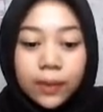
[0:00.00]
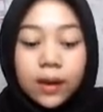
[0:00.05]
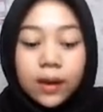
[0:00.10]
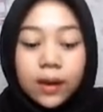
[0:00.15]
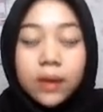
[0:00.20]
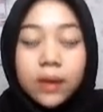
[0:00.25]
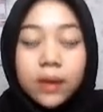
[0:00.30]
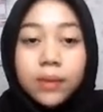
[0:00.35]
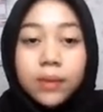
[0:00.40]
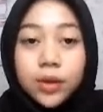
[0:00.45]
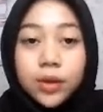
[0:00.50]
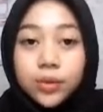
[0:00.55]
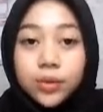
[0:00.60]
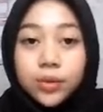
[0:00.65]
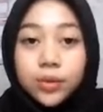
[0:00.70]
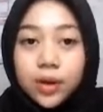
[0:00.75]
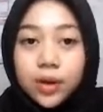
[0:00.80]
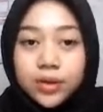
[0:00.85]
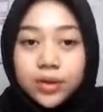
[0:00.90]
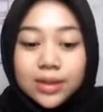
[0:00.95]
And by
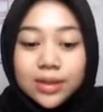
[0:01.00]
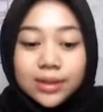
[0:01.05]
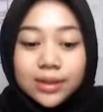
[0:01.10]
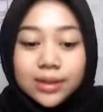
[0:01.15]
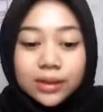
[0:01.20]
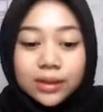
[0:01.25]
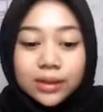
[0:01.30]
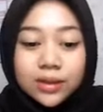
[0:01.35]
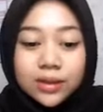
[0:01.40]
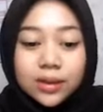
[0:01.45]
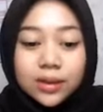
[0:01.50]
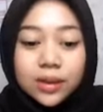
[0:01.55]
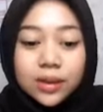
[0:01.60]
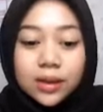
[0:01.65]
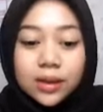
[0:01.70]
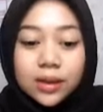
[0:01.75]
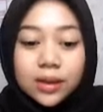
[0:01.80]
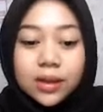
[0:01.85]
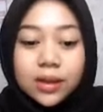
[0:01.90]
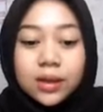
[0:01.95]
2006,
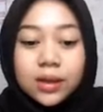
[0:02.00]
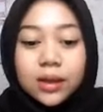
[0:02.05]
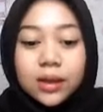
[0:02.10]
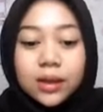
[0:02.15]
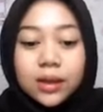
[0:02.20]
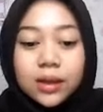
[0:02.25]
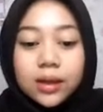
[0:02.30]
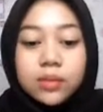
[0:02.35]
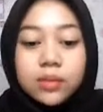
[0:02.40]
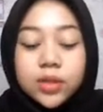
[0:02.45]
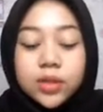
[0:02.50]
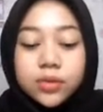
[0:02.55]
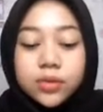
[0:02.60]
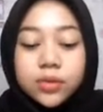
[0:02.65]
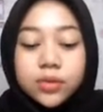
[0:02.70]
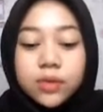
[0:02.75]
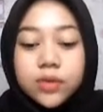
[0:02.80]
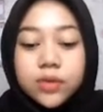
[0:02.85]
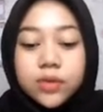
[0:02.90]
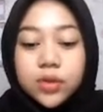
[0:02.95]
e-commerce
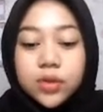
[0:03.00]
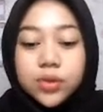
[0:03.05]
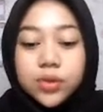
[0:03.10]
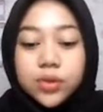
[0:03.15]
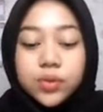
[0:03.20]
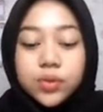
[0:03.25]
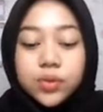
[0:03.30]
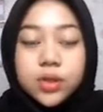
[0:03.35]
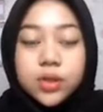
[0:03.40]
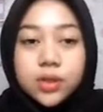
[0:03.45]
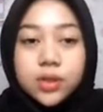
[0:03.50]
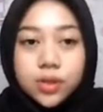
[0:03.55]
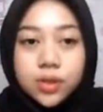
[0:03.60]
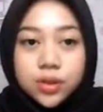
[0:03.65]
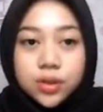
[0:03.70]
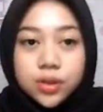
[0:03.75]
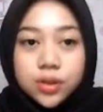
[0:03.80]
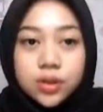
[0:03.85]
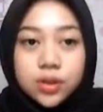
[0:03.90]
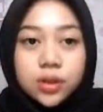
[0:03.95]
revenues
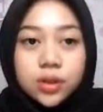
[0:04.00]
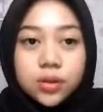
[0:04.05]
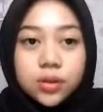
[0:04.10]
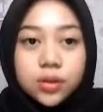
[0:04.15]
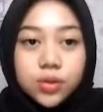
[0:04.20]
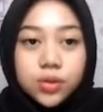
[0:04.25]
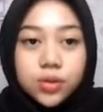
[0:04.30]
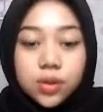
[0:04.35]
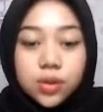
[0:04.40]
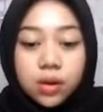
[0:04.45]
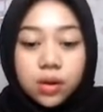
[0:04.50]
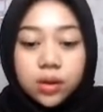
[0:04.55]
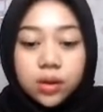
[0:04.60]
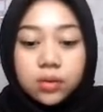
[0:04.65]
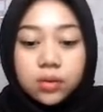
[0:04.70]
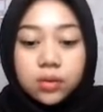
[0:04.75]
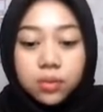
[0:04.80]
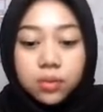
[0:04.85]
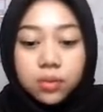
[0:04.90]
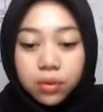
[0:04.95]
returned to
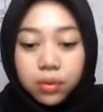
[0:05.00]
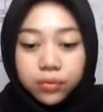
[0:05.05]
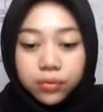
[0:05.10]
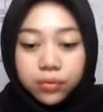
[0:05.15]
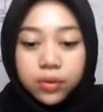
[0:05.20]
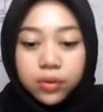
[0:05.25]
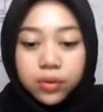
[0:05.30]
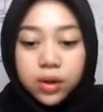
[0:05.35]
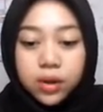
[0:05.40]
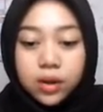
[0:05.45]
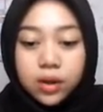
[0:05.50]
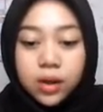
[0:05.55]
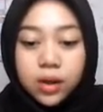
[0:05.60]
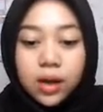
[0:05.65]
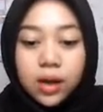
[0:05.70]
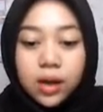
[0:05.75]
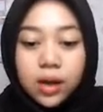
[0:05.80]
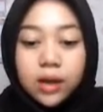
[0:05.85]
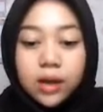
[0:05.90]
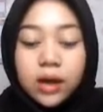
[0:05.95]
solid growth
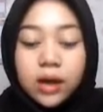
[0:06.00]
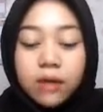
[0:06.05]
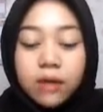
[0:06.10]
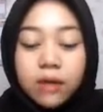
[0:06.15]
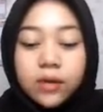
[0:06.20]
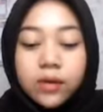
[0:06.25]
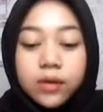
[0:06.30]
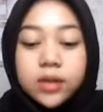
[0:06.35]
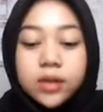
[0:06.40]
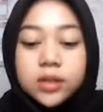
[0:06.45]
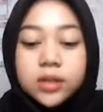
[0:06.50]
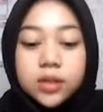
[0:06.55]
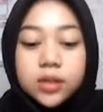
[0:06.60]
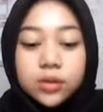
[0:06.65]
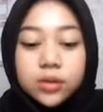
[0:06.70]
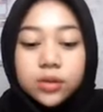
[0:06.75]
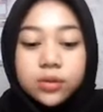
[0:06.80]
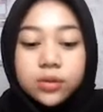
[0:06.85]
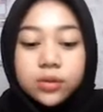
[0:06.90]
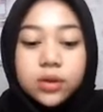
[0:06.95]
and have
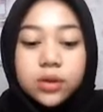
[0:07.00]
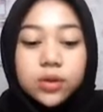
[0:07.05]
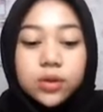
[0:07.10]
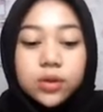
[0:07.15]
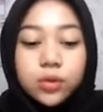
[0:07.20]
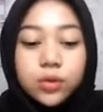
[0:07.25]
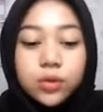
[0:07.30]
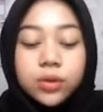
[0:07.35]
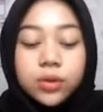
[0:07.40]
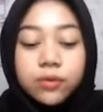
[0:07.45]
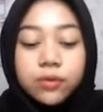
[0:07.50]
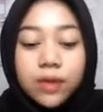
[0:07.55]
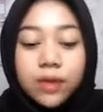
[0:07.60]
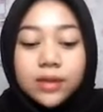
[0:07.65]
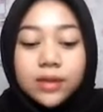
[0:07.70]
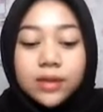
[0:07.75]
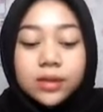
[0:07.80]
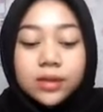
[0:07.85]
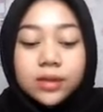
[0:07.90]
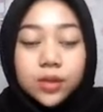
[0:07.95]
continued to be the
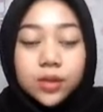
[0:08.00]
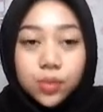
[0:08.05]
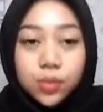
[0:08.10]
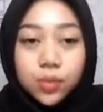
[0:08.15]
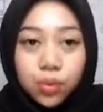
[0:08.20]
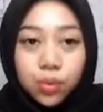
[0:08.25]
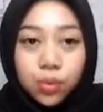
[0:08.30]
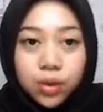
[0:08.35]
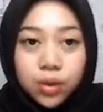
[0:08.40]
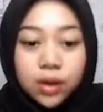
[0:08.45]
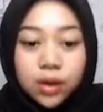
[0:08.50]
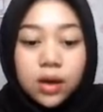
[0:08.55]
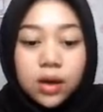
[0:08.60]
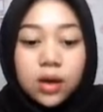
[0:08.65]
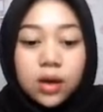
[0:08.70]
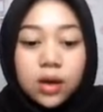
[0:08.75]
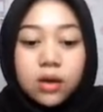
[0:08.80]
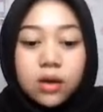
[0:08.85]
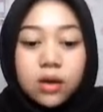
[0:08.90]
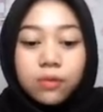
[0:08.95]
fastest growing
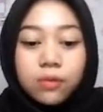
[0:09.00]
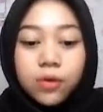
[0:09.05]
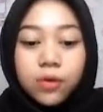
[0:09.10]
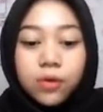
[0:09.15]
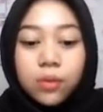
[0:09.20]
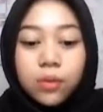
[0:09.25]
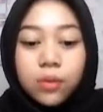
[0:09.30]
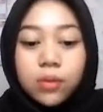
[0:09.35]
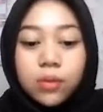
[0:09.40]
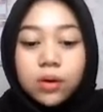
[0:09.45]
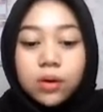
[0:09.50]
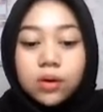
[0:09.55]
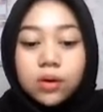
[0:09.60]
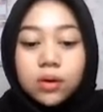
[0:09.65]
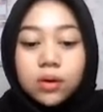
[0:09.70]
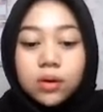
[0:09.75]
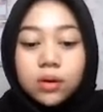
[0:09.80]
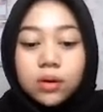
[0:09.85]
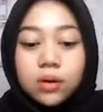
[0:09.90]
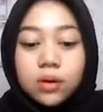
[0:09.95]
form
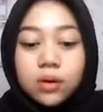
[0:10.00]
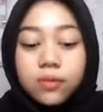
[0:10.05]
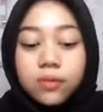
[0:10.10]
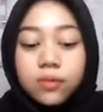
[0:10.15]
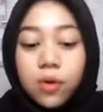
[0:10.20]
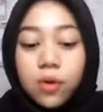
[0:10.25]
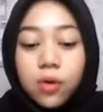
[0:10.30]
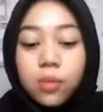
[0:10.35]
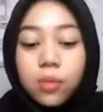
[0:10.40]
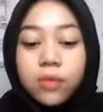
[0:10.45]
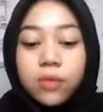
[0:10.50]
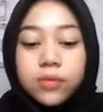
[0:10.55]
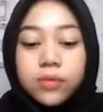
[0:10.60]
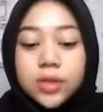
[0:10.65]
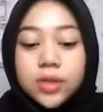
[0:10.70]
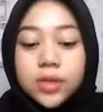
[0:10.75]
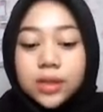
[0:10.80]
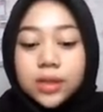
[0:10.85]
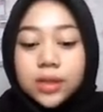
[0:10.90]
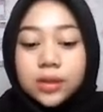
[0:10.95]
of
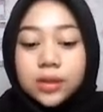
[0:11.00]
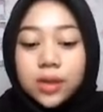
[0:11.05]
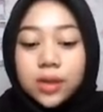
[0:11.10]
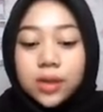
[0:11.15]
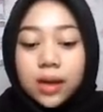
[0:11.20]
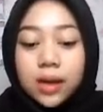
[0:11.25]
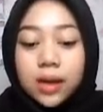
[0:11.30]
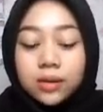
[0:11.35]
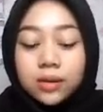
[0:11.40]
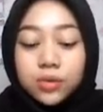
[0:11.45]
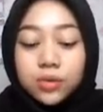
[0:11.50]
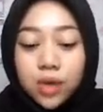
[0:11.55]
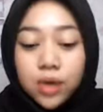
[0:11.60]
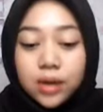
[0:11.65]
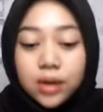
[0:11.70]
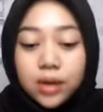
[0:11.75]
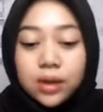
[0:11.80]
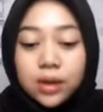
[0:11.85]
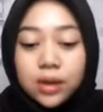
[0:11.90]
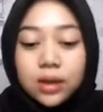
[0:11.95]
retail
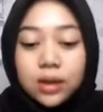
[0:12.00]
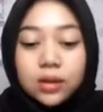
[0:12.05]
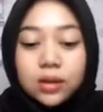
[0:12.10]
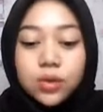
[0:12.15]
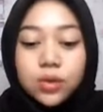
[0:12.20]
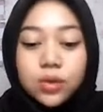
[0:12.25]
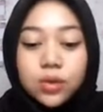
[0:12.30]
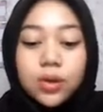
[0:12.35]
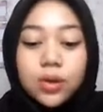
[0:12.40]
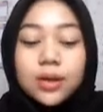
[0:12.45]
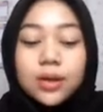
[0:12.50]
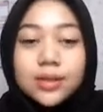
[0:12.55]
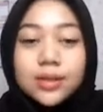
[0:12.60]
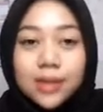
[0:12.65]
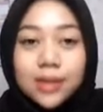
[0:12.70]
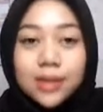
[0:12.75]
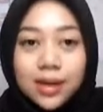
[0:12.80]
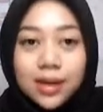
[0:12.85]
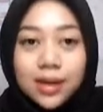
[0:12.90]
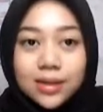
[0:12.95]
trade in the United
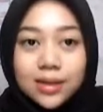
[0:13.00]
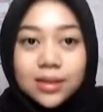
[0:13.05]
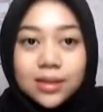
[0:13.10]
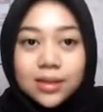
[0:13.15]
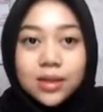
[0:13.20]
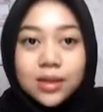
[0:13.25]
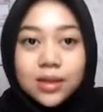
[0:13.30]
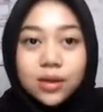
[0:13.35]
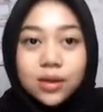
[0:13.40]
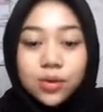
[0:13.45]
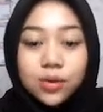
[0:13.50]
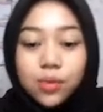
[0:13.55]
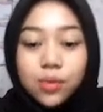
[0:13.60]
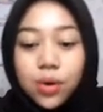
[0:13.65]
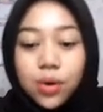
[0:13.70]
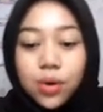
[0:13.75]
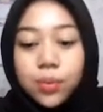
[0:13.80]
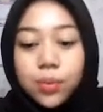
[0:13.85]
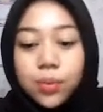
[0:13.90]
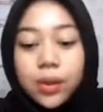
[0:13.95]
States,
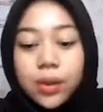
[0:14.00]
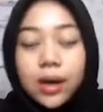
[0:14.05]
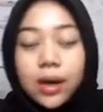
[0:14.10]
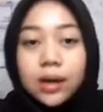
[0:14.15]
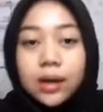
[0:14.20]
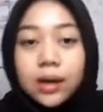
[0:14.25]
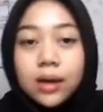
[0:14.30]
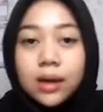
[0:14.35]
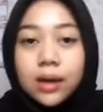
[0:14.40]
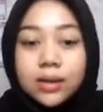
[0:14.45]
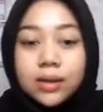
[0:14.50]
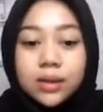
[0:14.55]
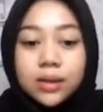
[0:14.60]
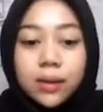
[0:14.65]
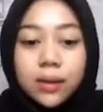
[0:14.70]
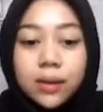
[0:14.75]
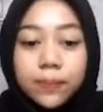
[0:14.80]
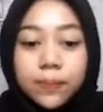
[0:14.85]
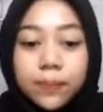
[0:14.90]
Europe, and Asia.